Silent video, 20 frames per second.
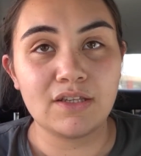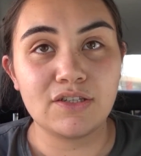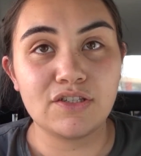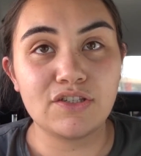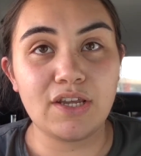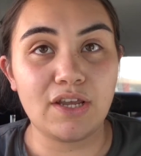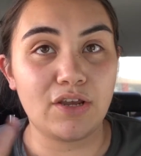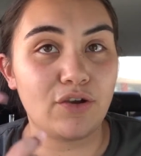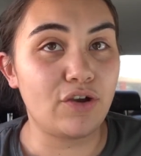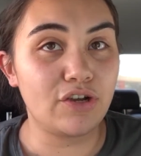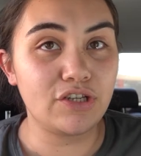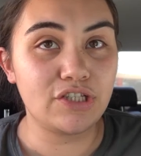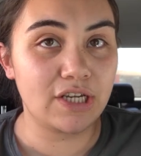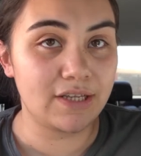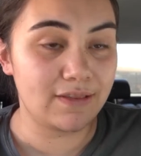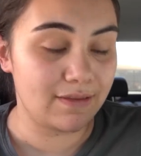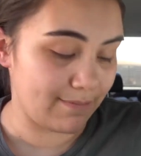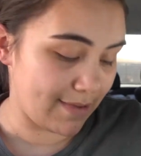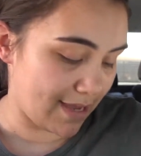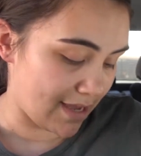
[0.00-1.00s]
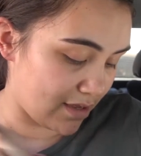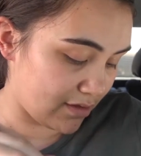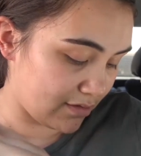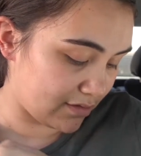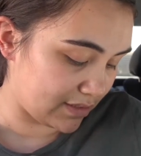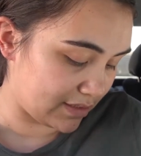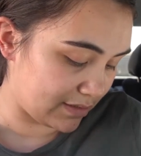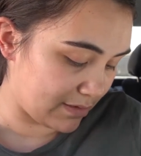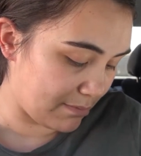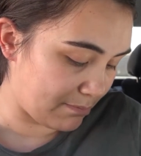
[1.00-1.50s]
So yeah, go check them
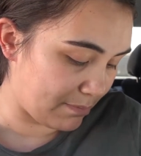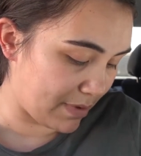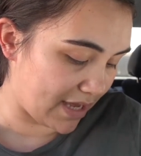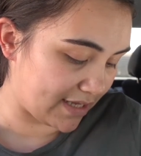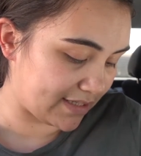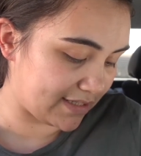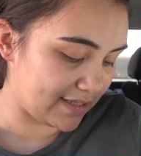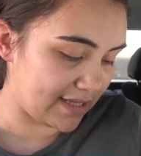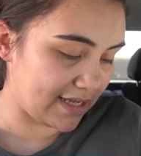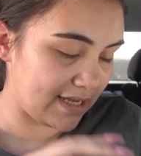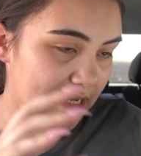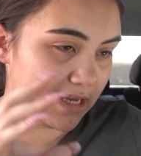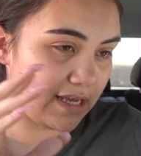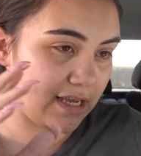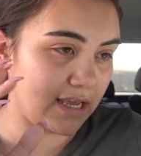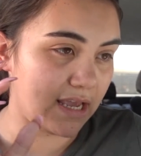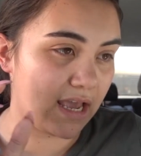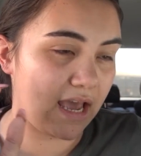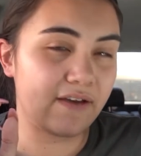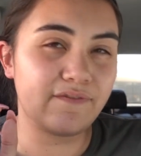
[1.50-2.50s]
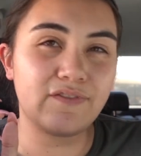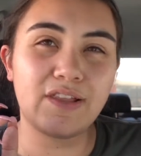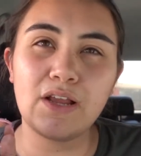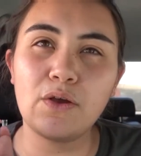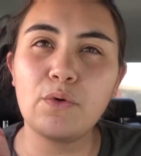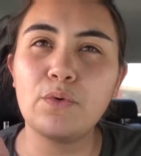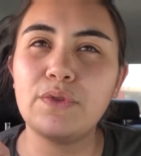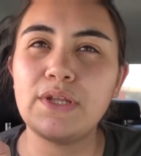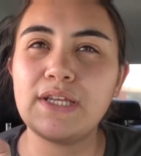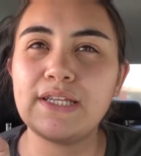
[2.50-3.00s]
out. But they have
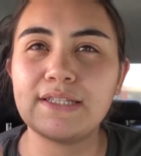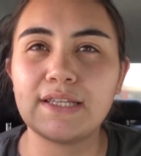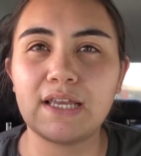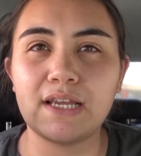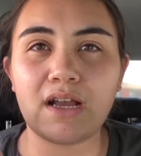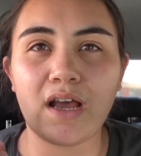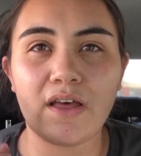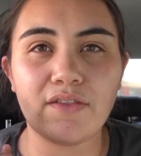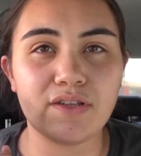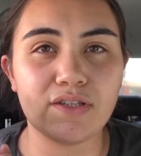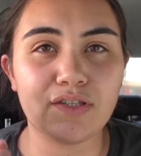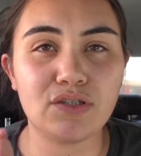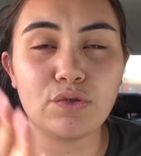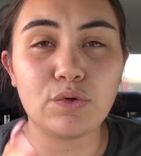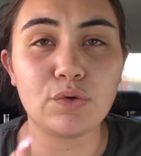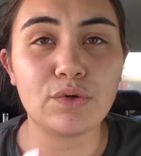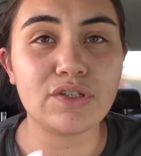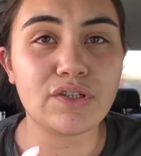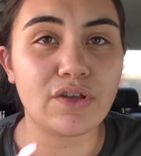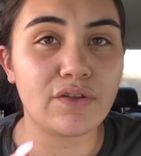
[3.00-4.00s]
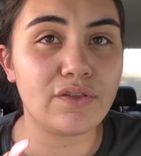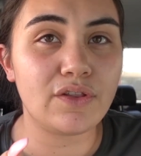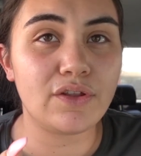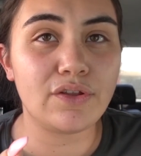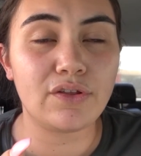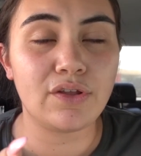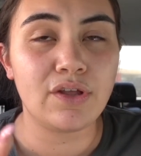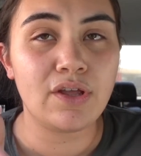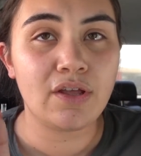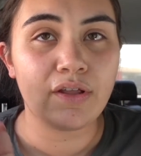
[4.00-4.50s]
like all these like other stores on
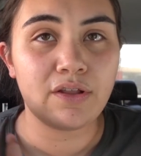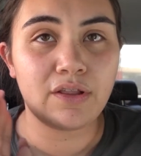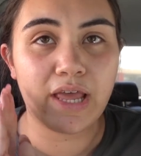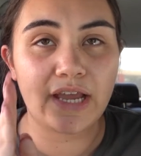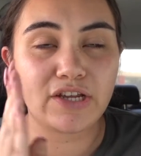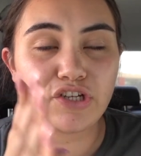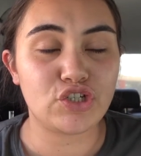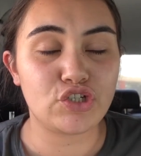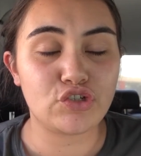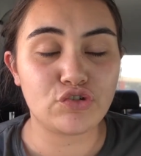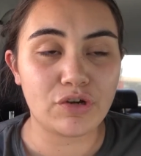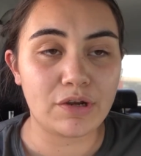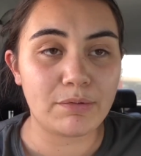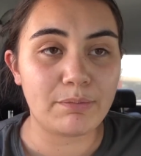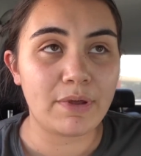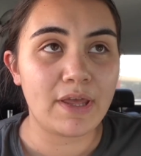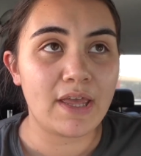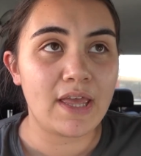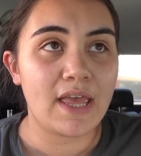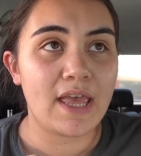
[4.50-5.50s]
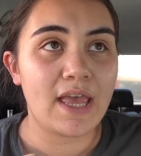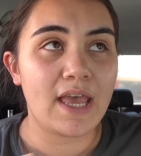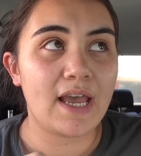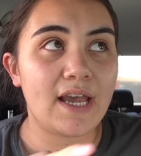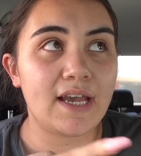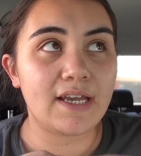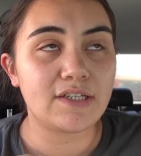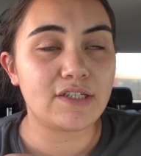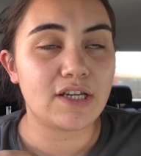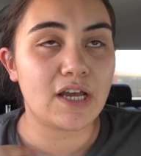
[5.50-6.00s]
the like strip,
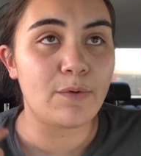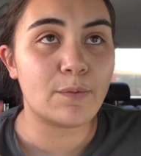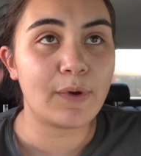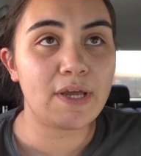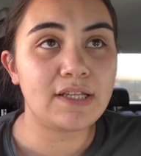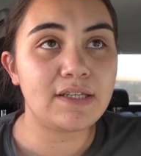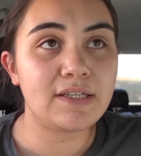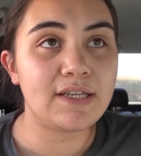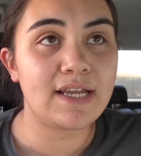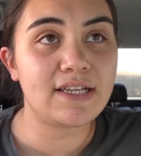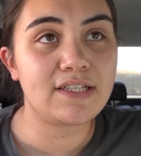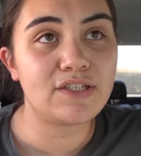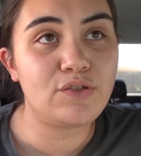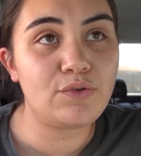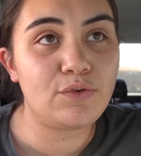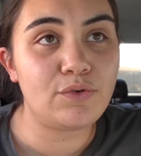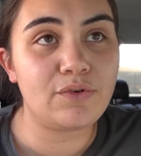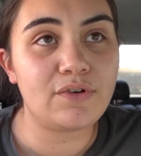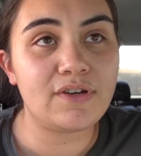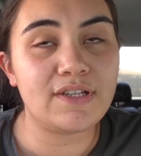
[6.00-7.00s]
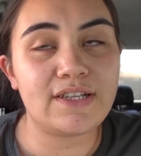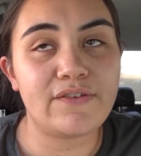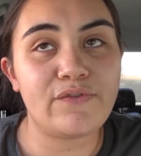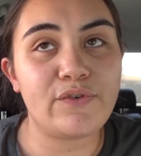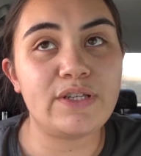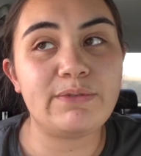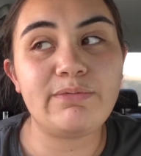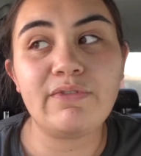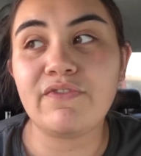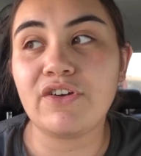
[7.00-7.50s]
and I went next door because I've
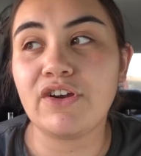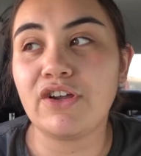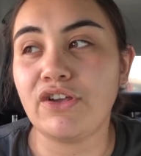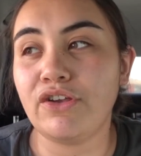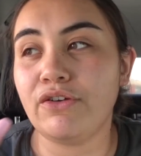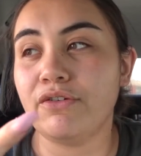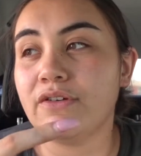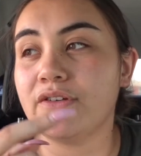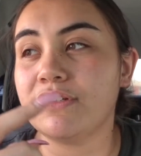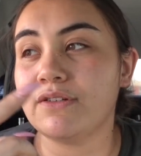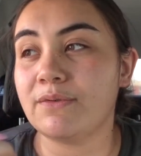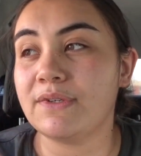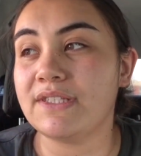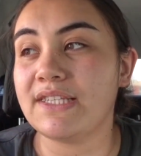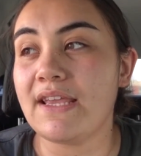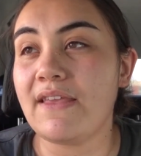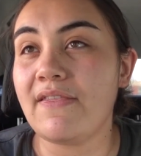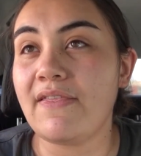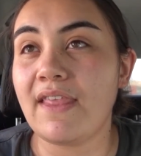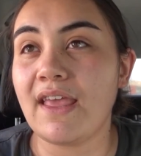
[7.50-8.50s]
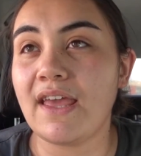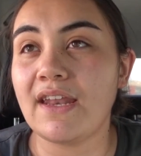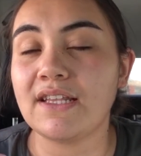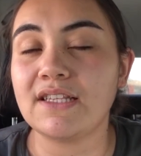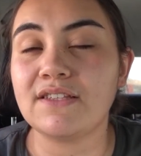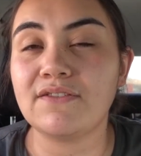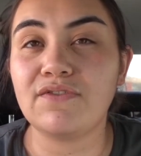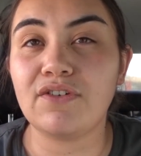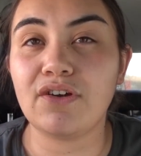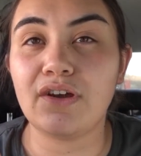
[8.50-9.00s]
always been very curious of what's in there, and
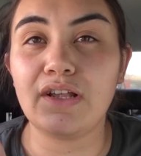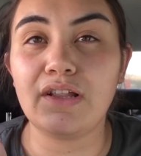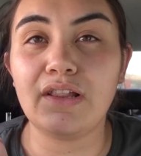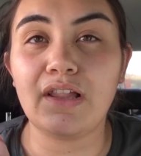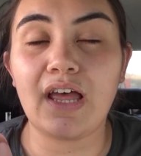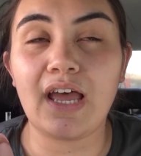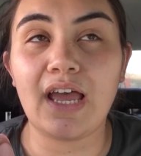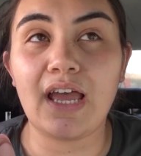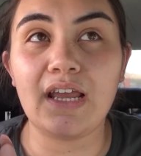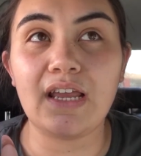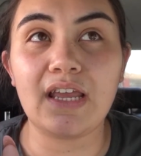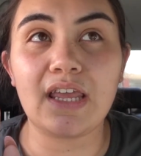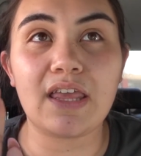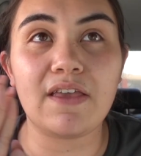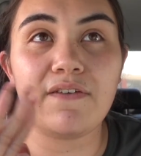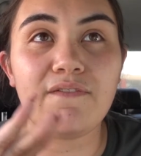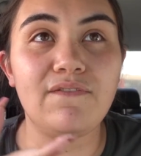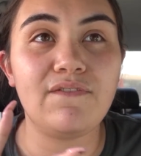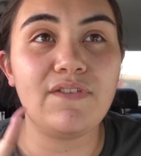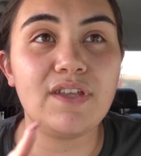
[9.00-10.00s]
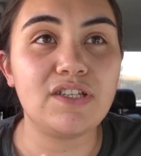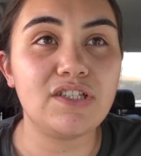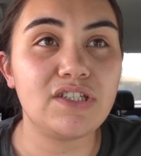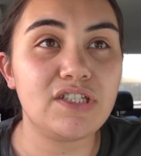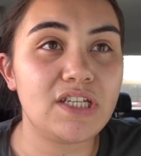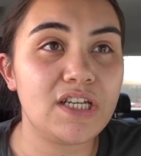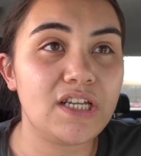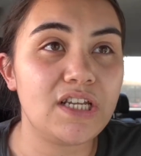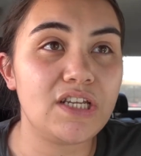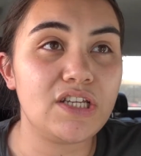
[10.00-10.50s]
it's very like
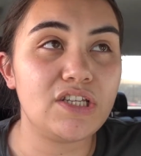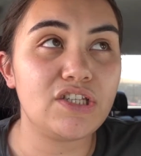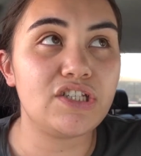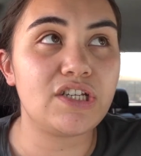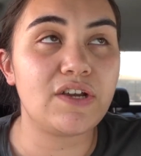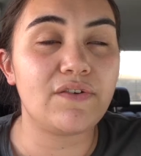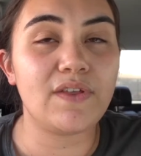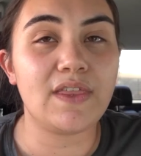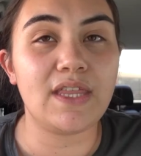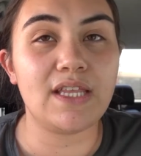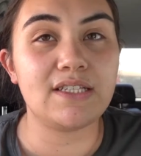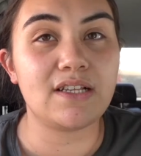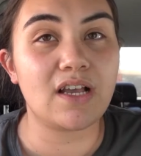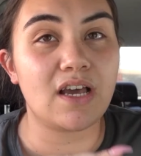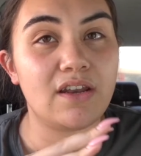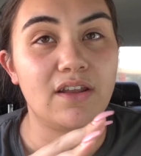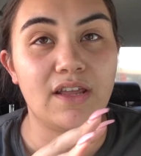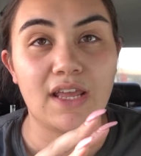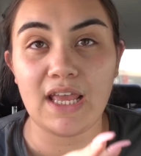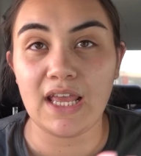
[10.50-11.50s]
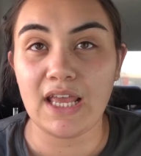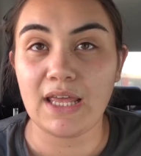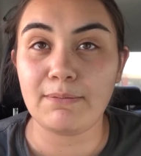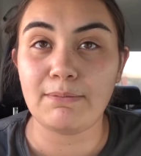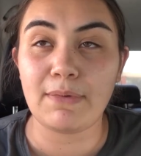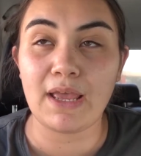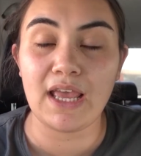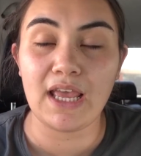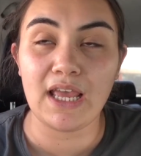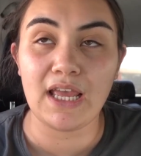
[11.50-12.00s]
vintage, everything's kind of
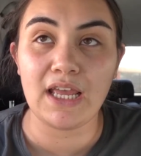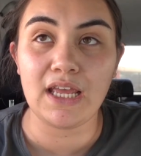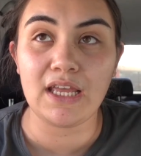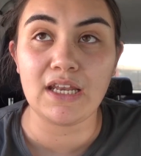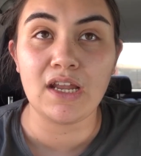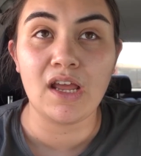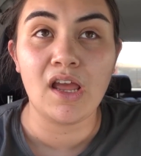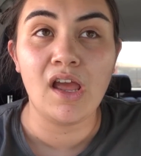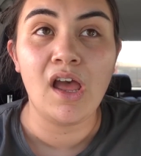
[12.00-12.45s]
handmade.